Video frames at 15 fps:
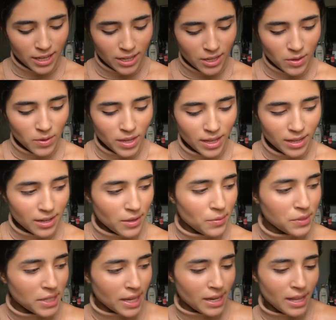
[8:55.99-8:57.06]
You can
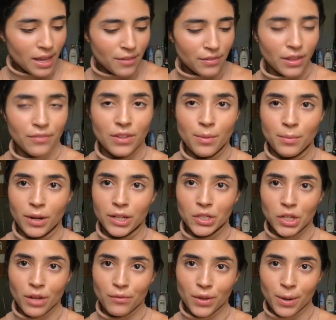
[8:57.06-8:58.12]
use any fluffy
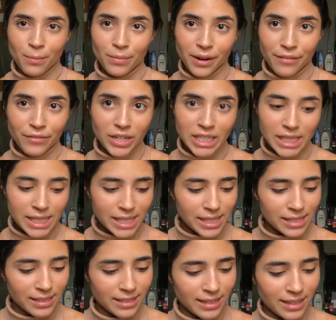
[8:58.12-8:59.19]
brush of your preference.